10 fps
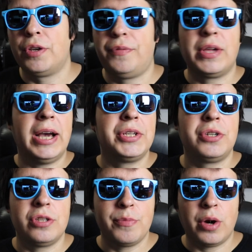So if you guys
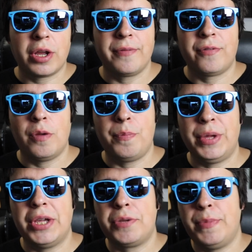are in the market for a pH